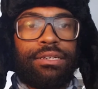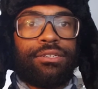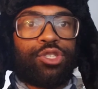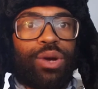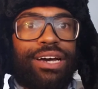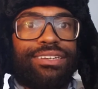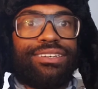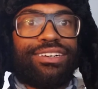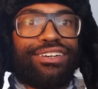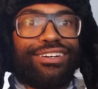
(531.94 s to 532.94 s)
trying
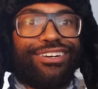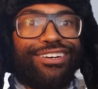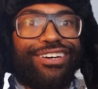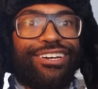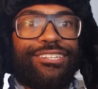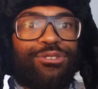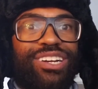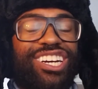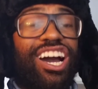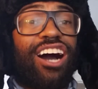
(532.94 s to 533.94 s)
to
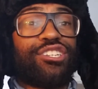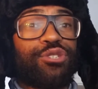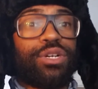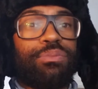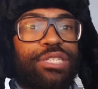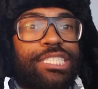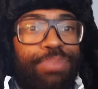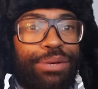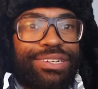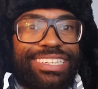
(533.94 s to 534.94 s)
conjure up a
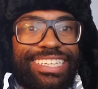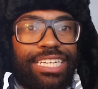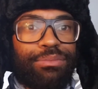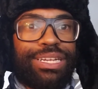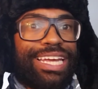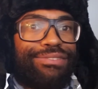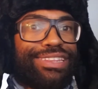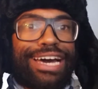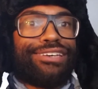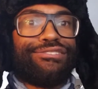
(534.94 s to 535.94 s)
spirit to get him
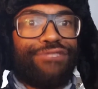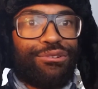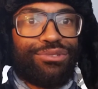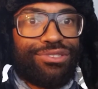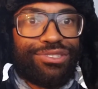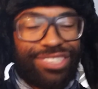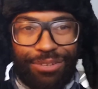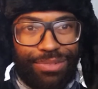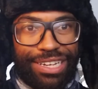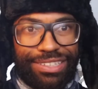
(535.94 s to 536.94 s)
11,000 votes or
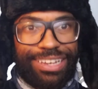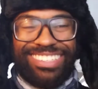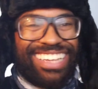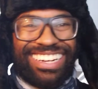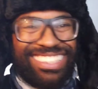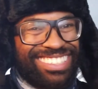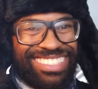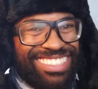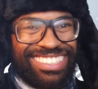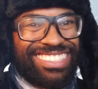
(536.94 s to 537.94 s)
something like that. It's not. This
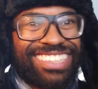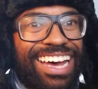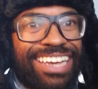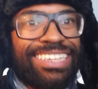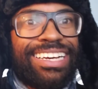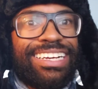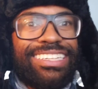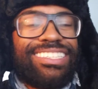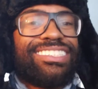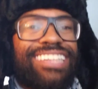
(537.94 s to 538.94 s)

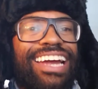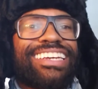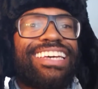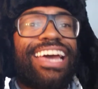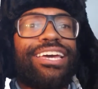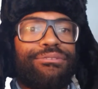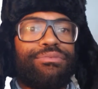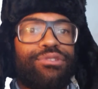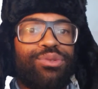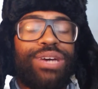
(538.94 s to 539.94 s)
is not a game.
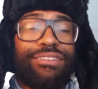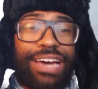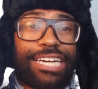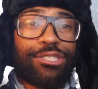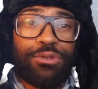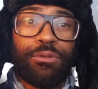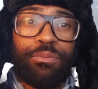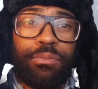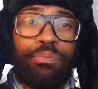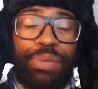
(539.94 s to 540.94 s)
You have actual
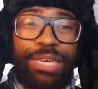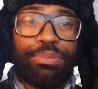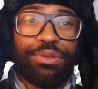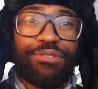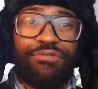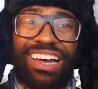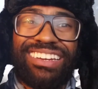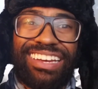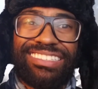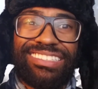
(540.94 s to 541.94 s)
people's
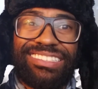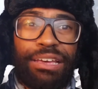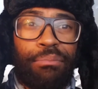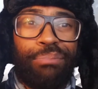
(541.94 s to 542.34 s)
finances and